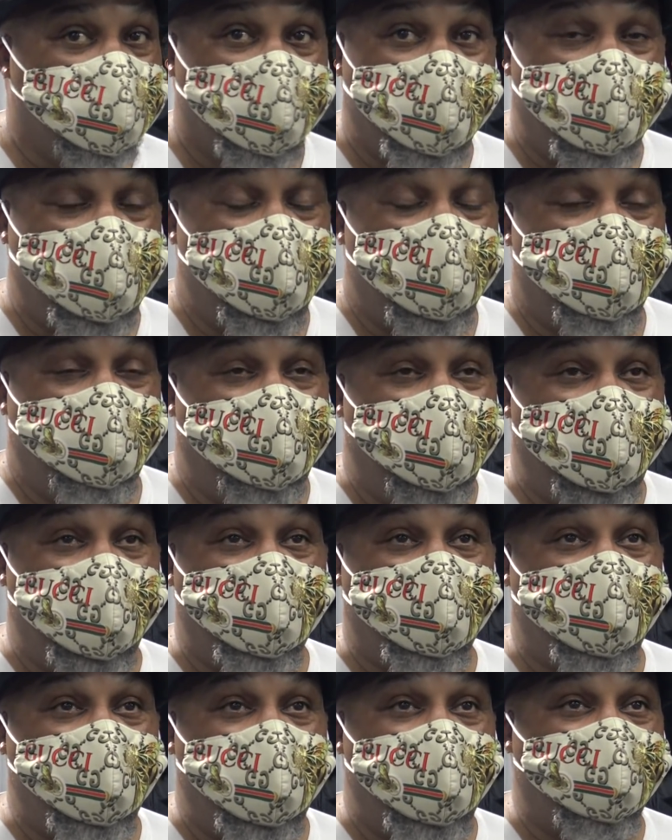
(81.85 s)
Guy could
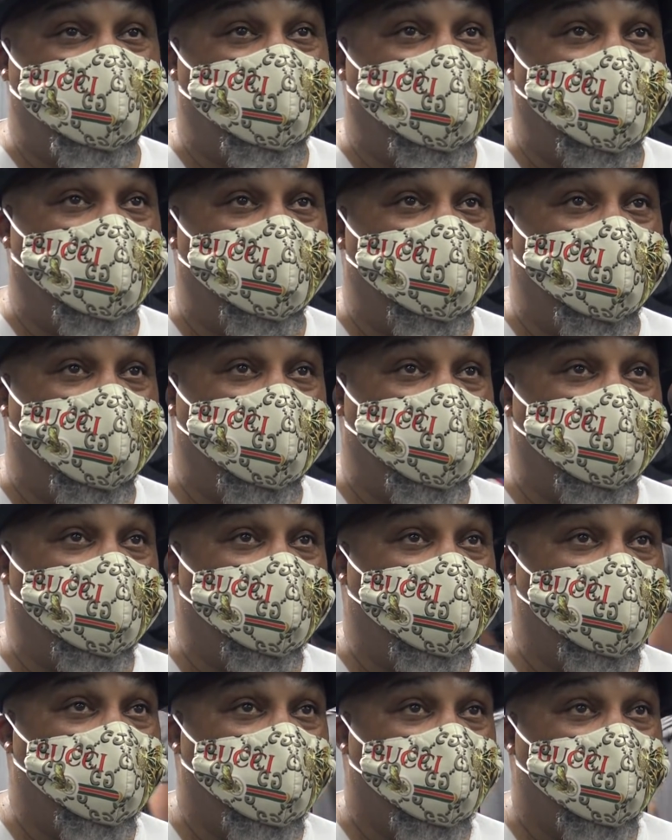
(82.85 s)
fight his ass off,
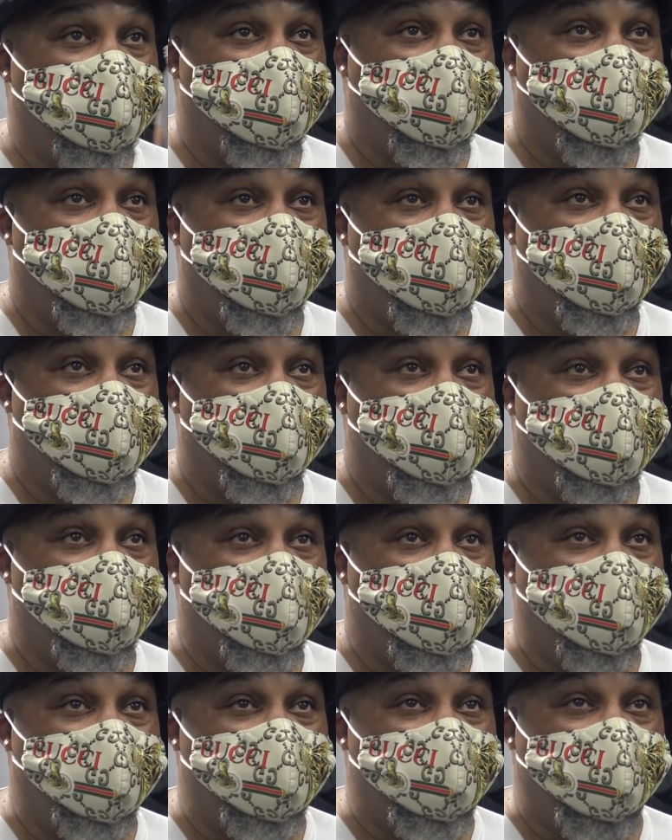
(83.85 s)

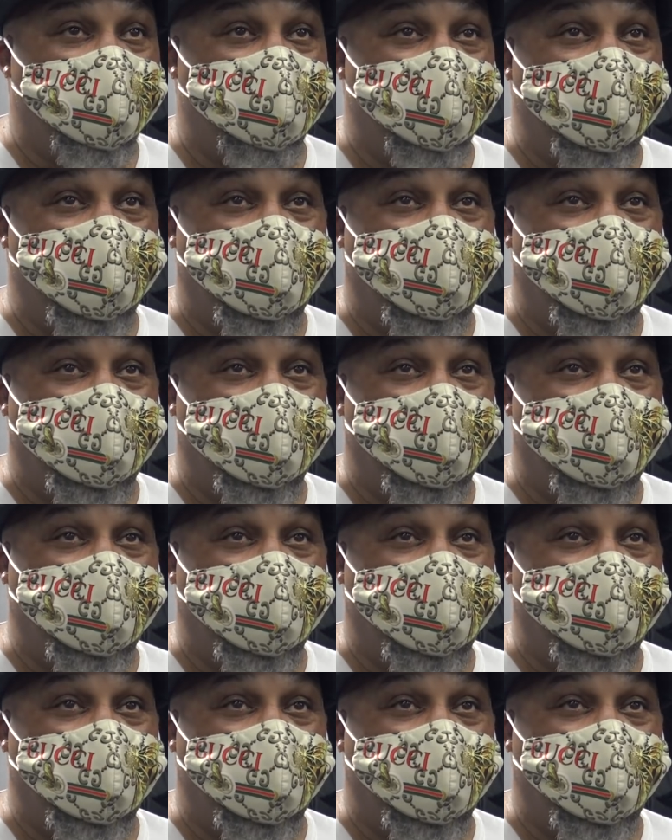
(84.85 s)
man. Now, he never